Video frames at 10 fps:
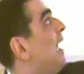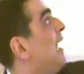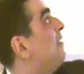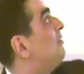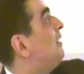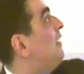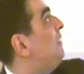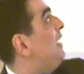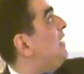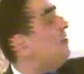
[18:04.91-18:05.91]
and
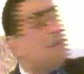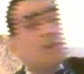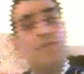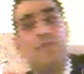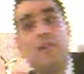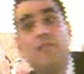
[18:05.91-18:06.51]
in the east of